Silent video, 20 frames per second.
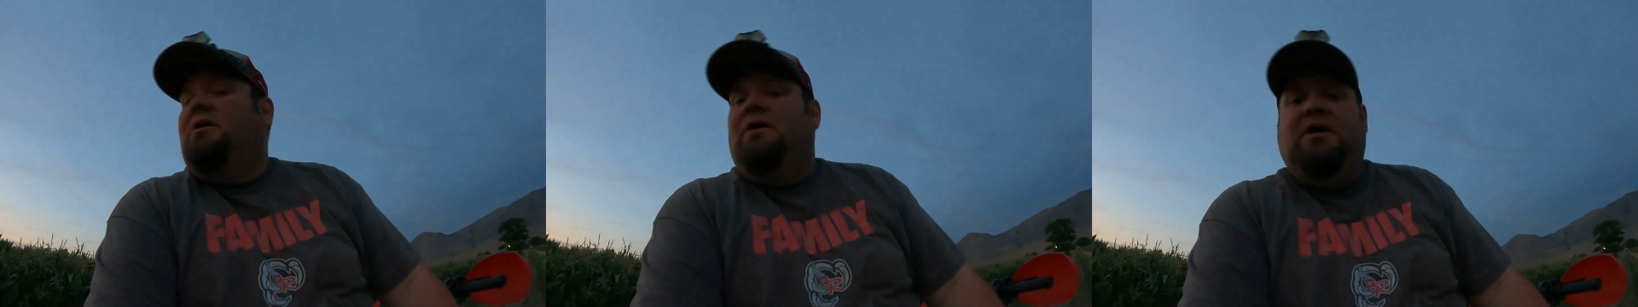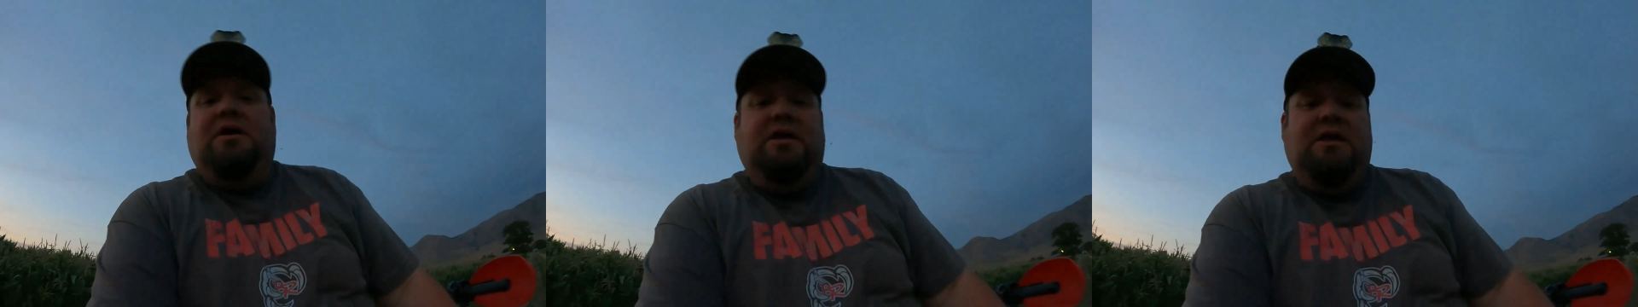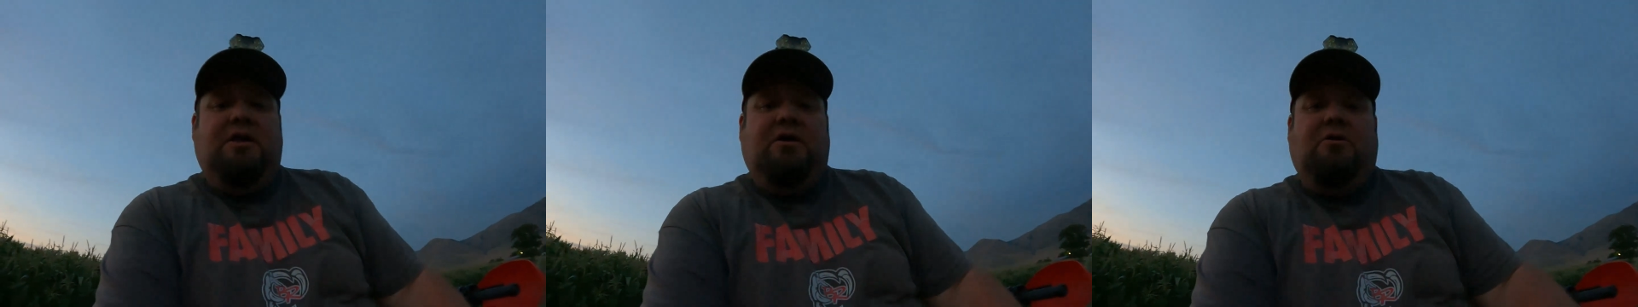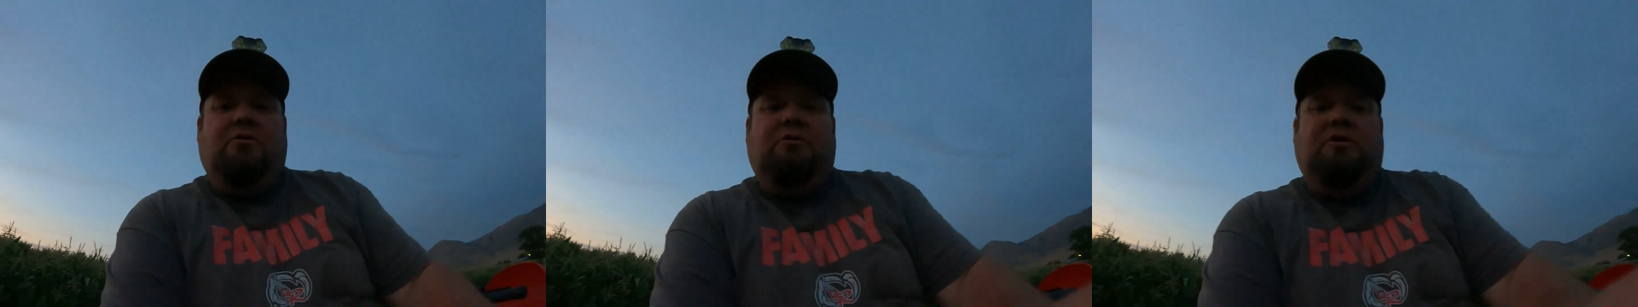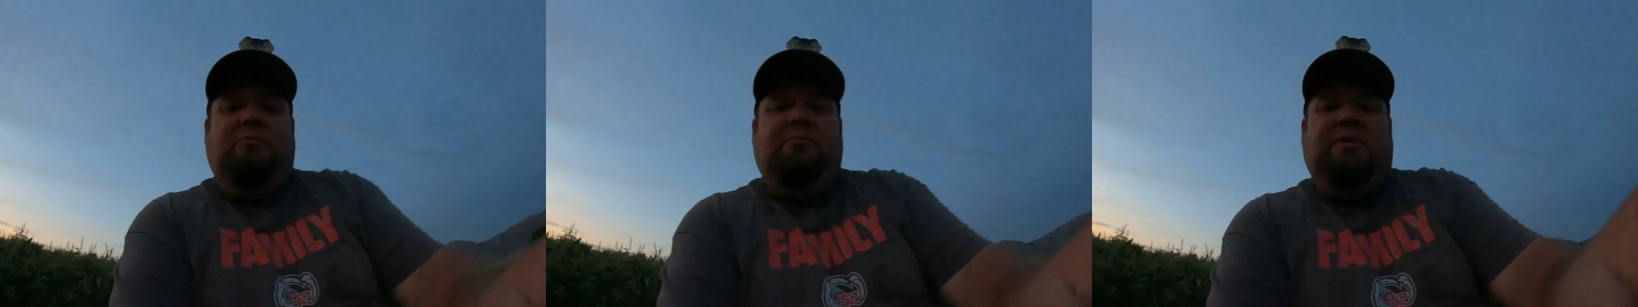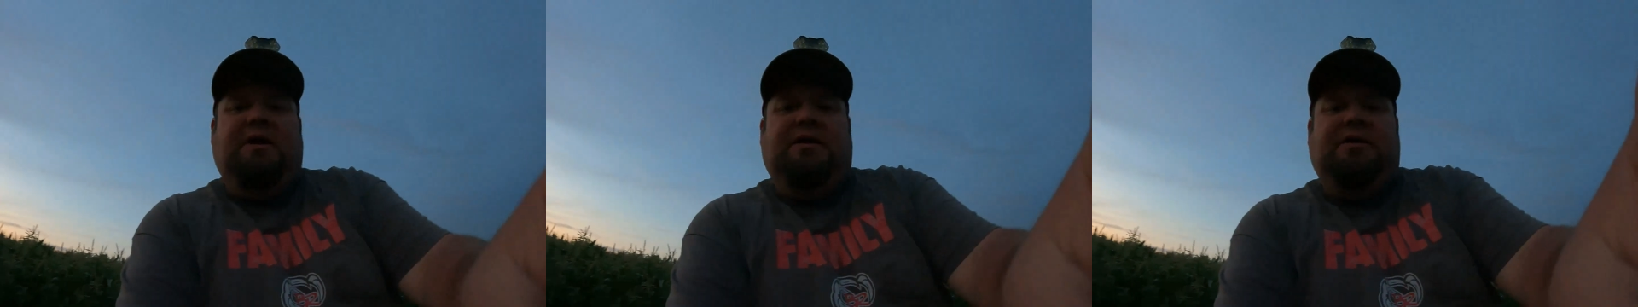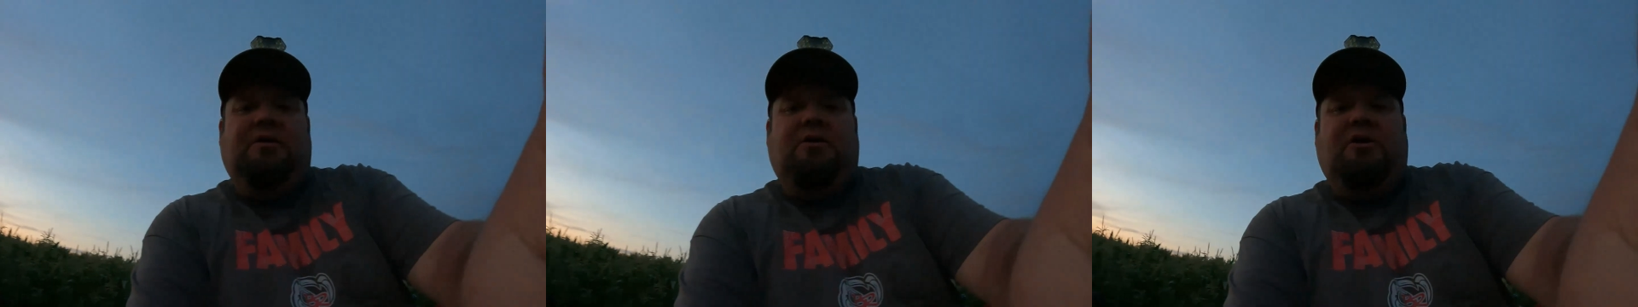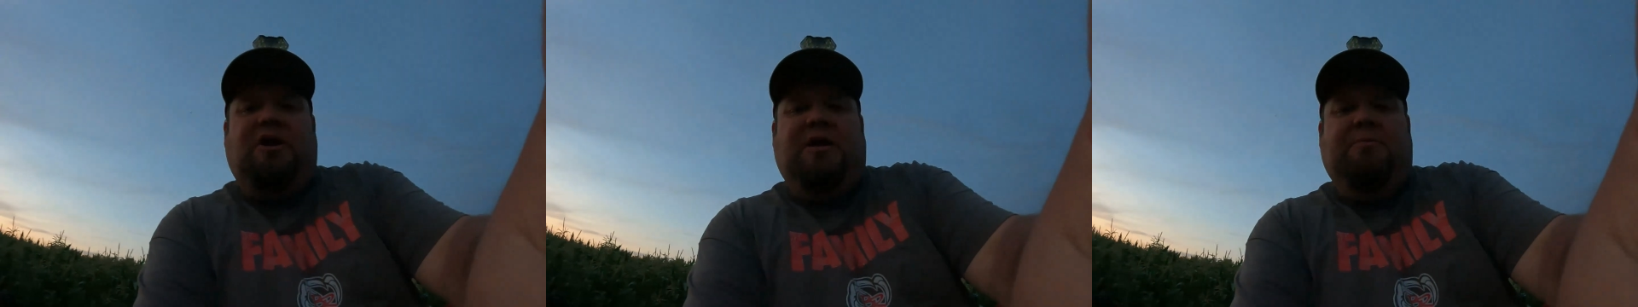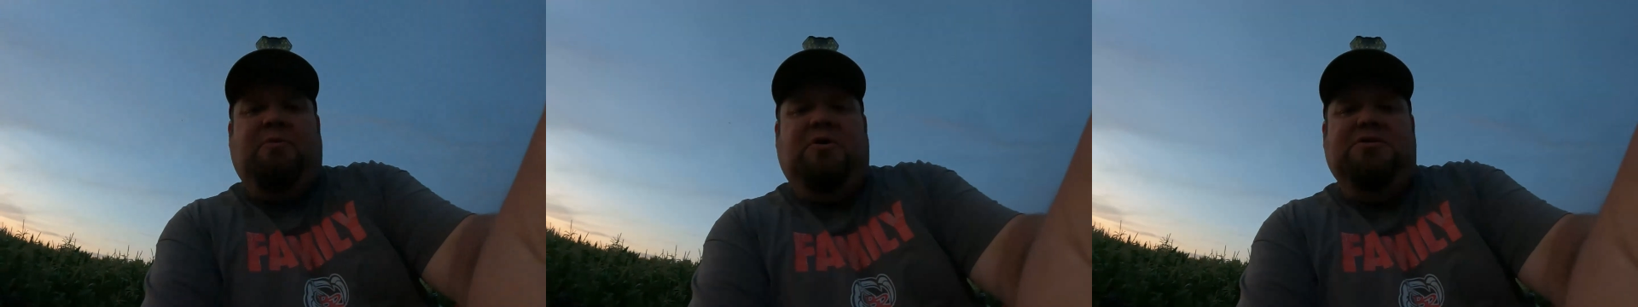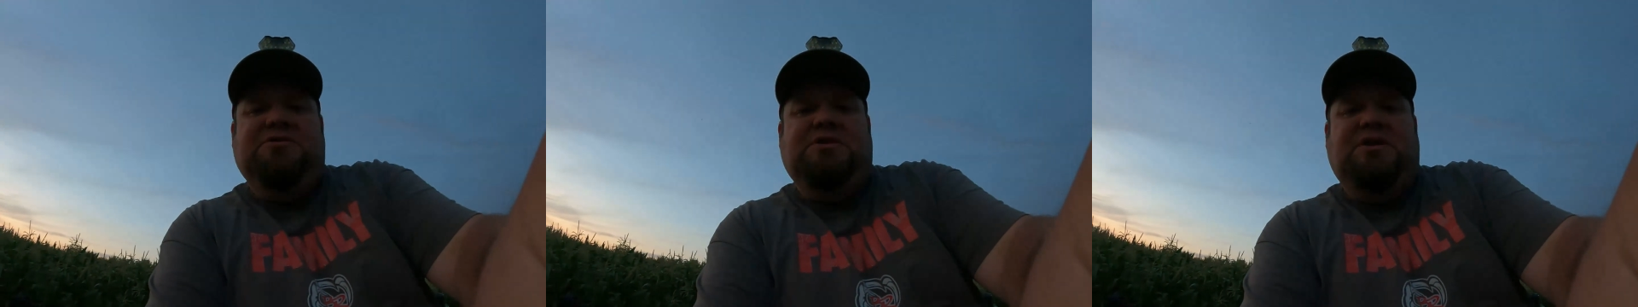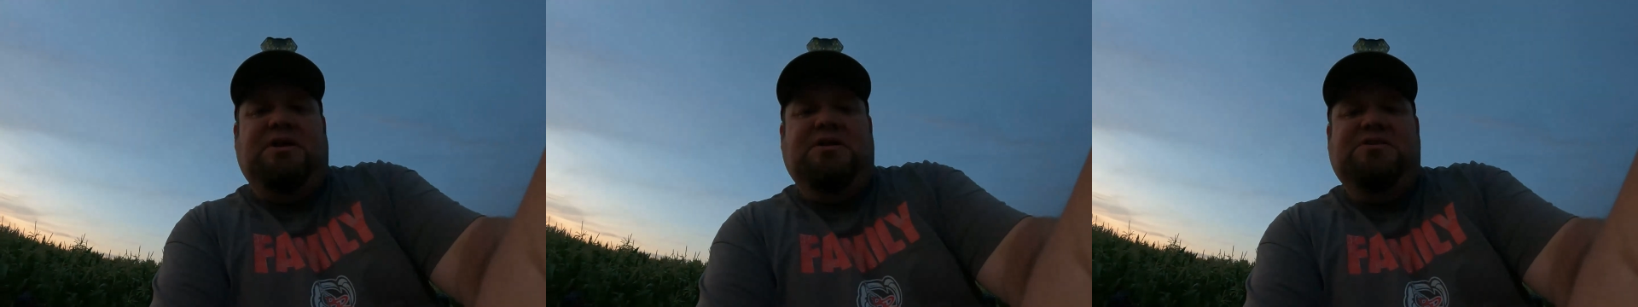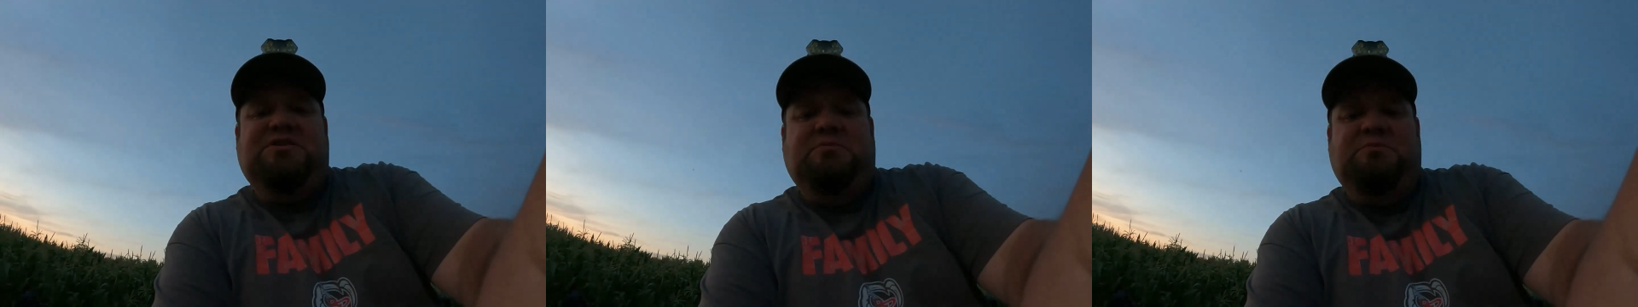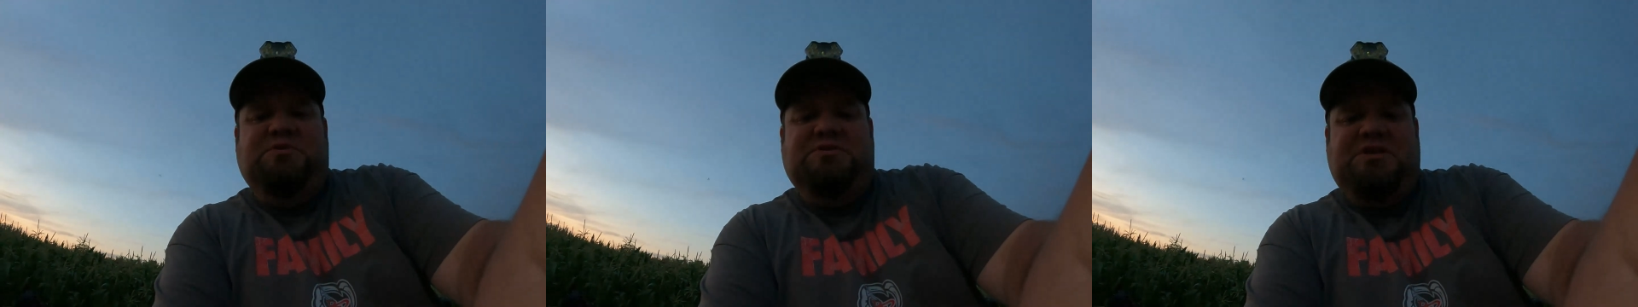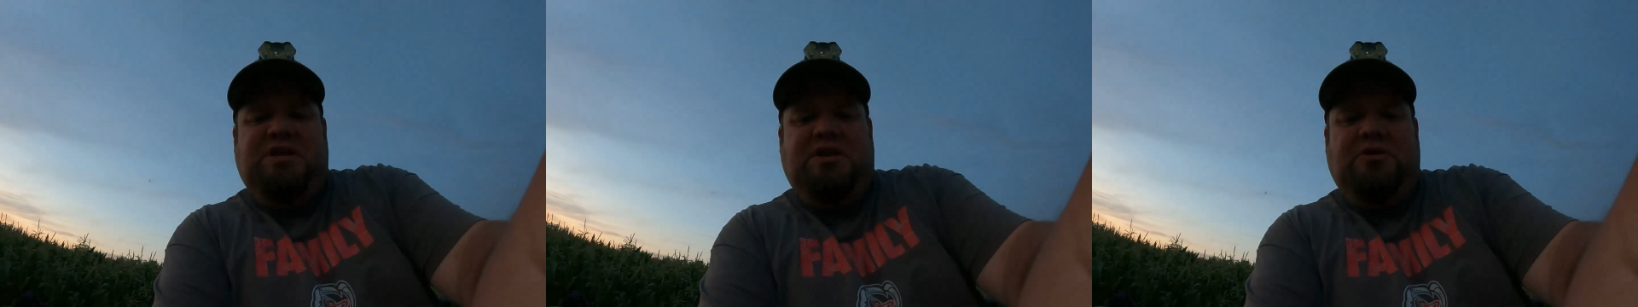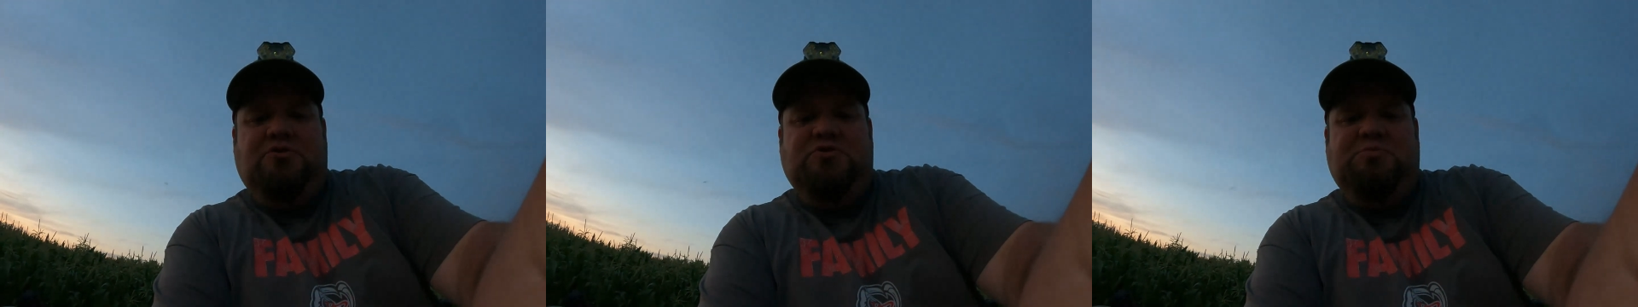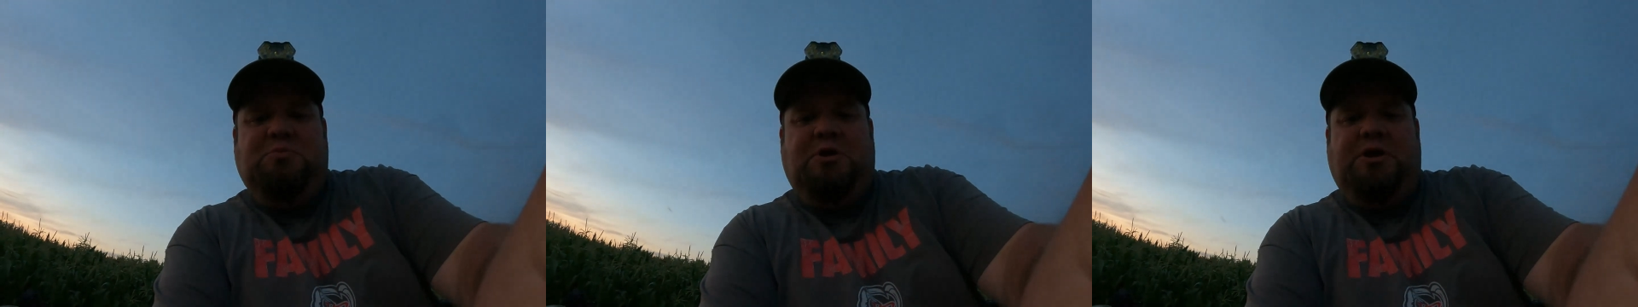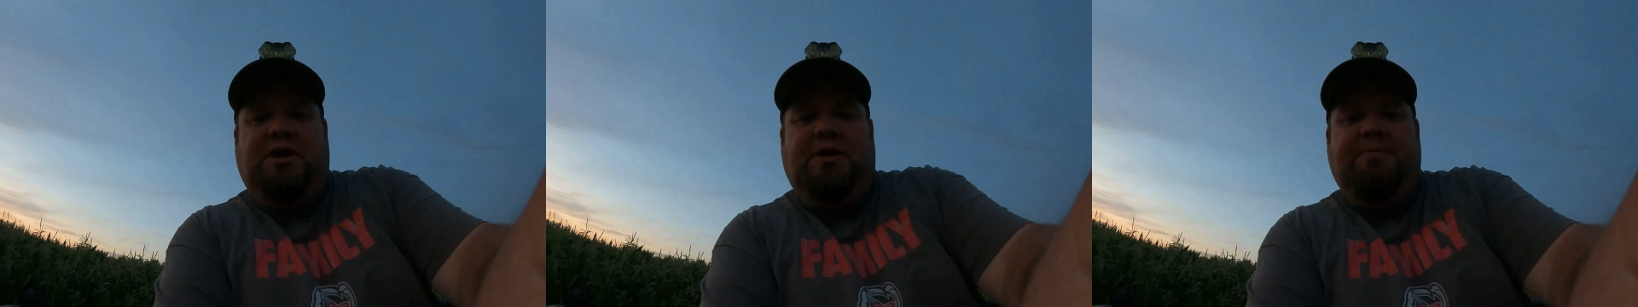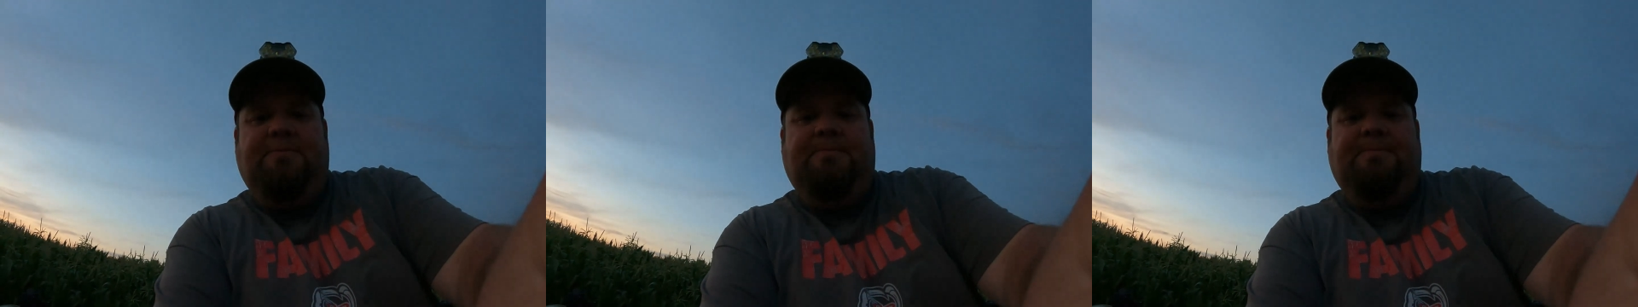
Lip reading: I think I'll run back to Grandma's and get some mosquito spray.